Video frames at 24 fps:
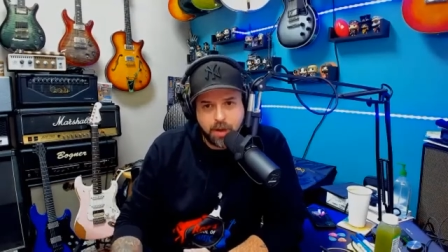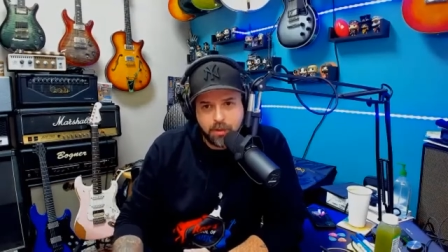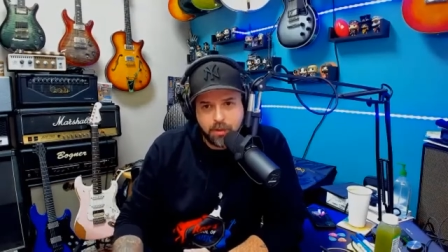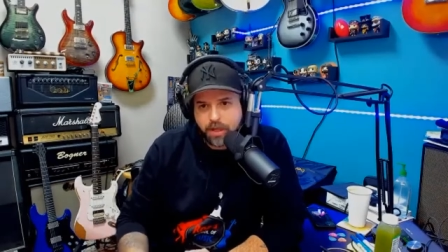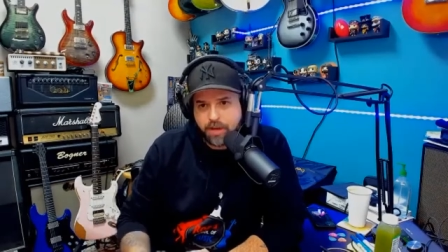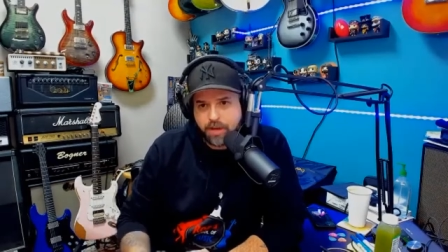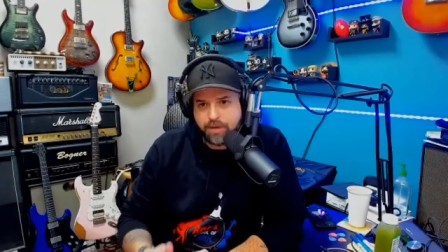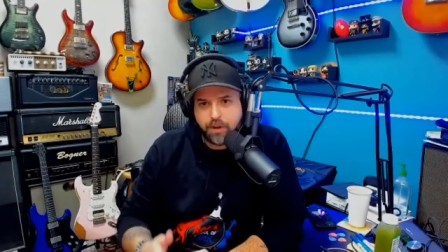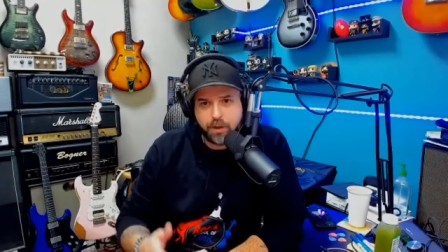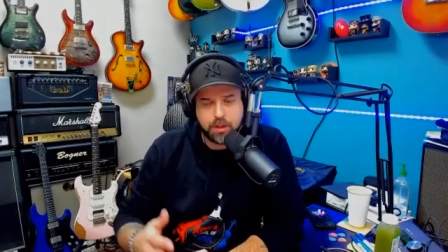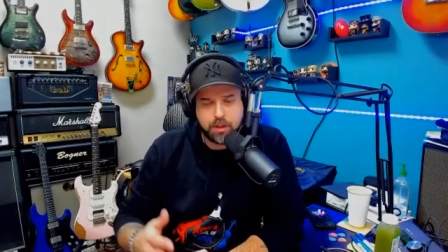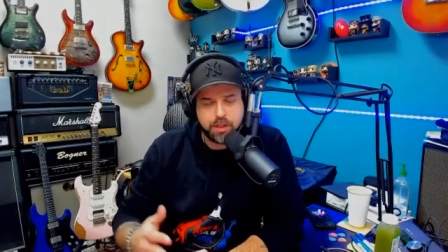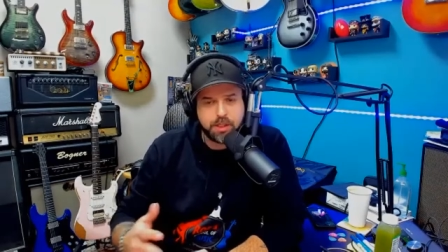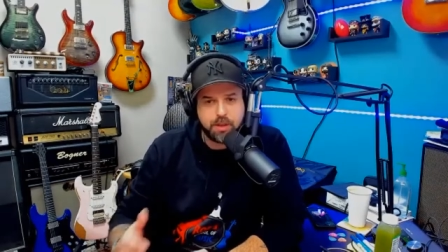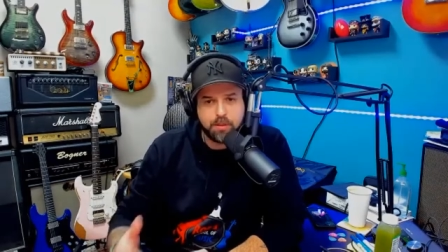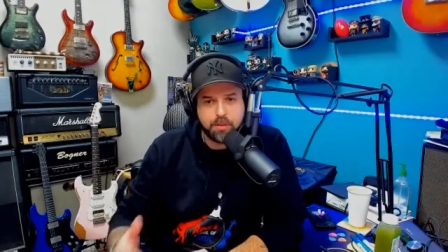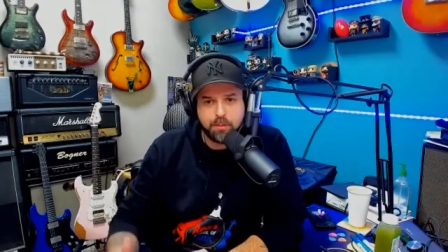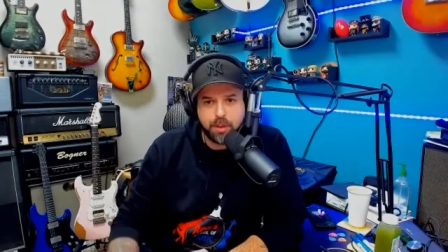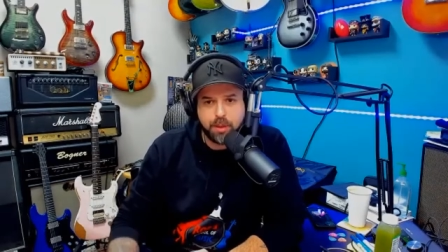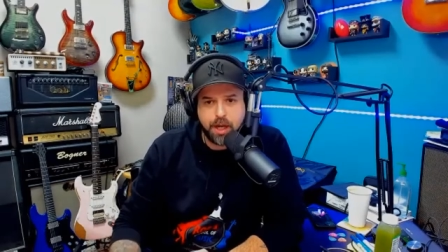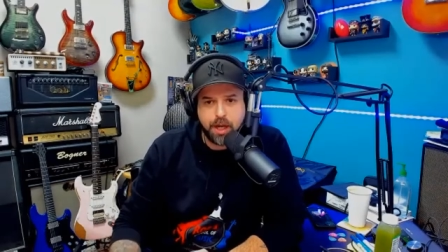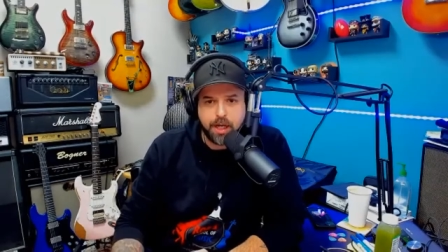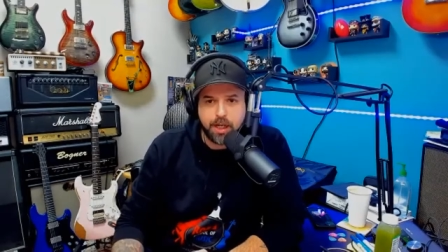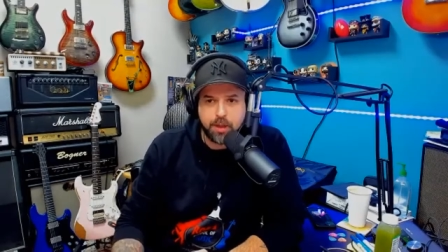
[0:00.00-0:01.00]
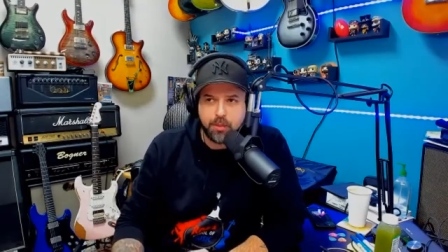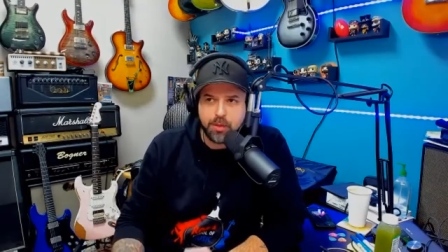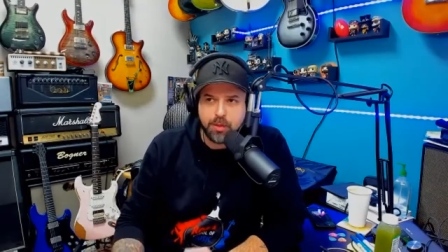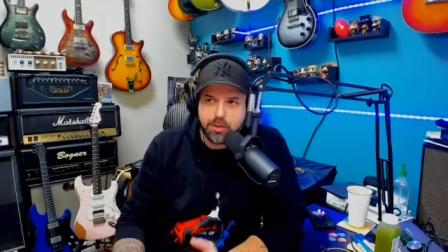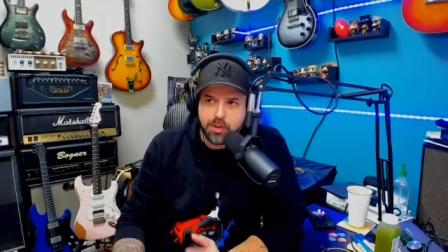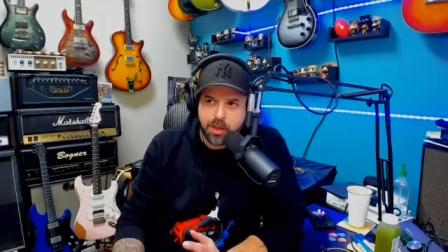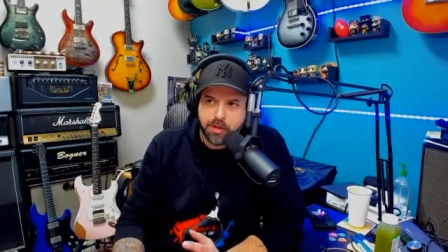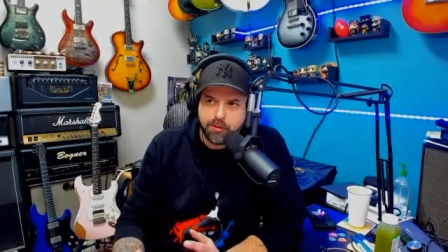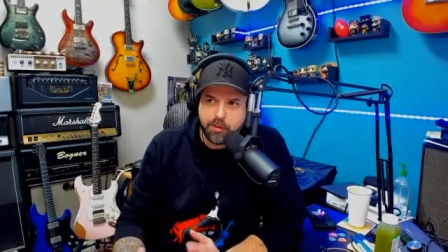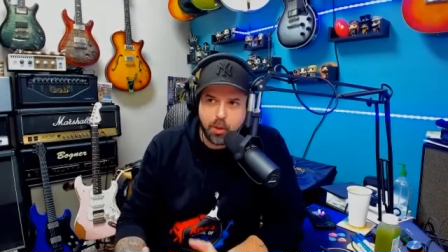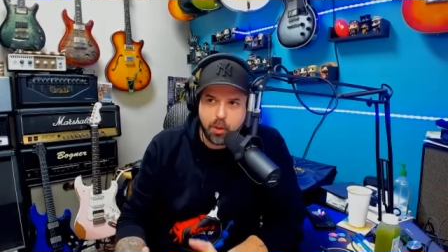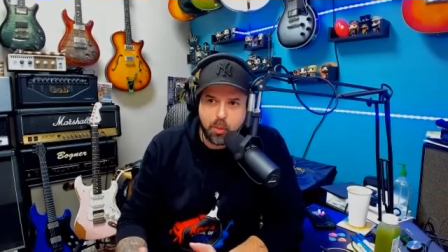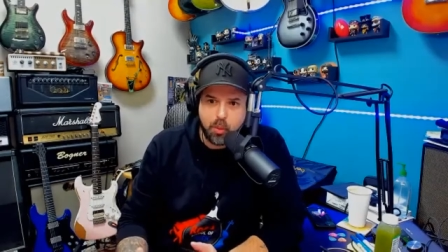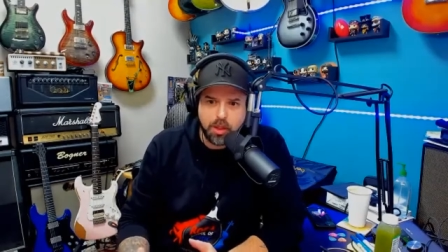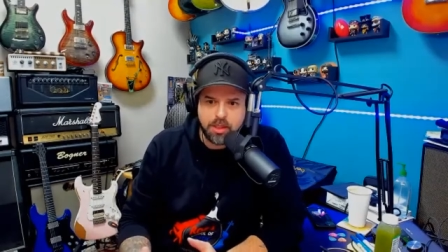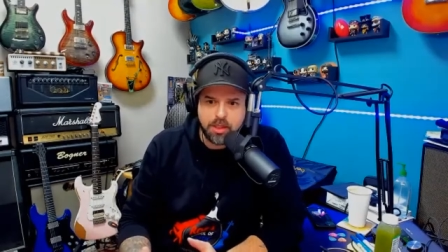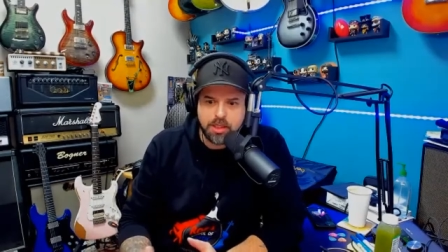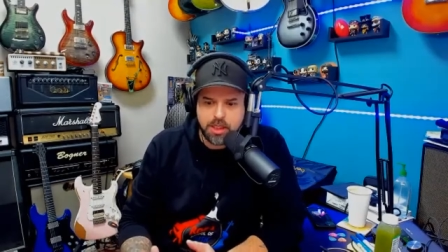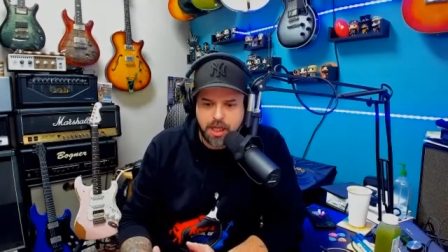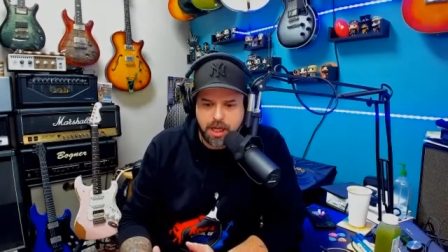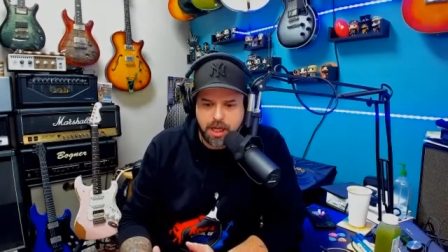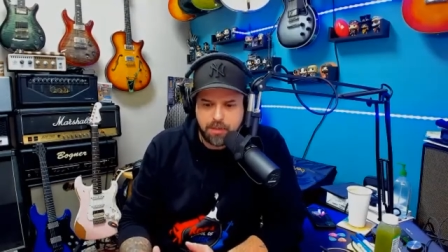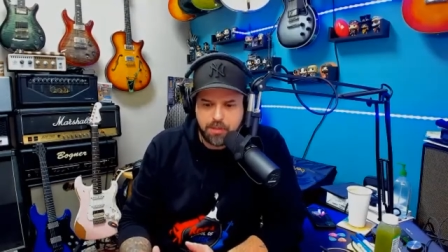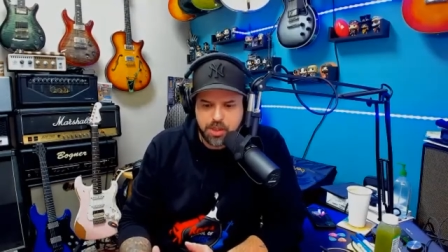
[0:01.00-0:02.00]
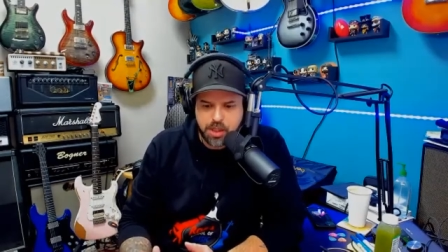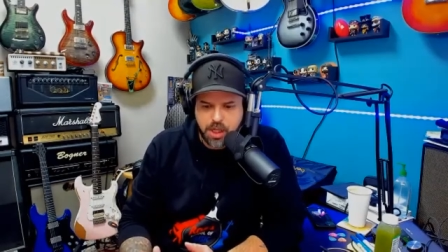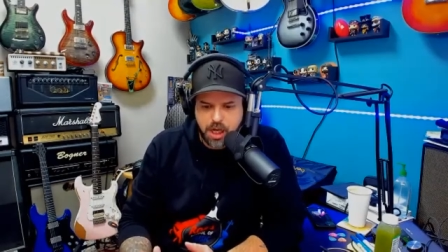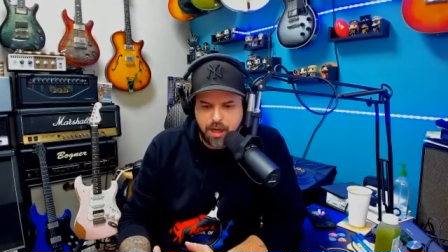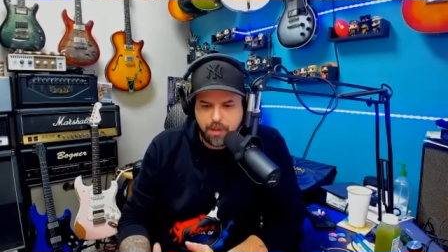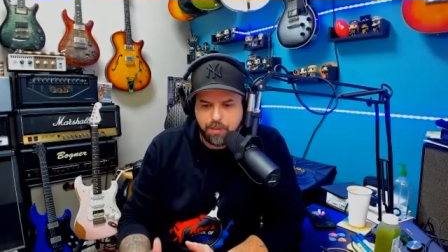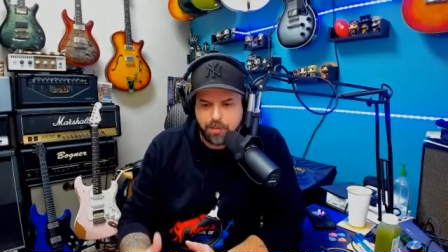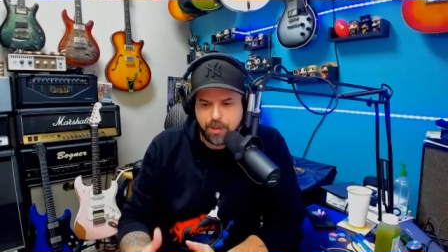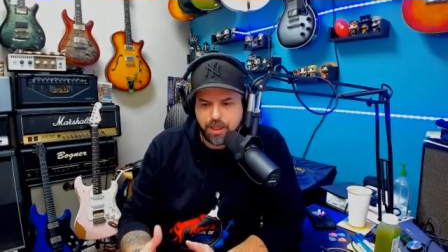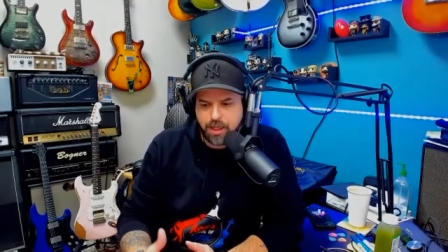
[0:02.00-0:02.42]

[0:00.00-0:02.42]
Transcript: We can focus on branding. We're sort of a one-stop shop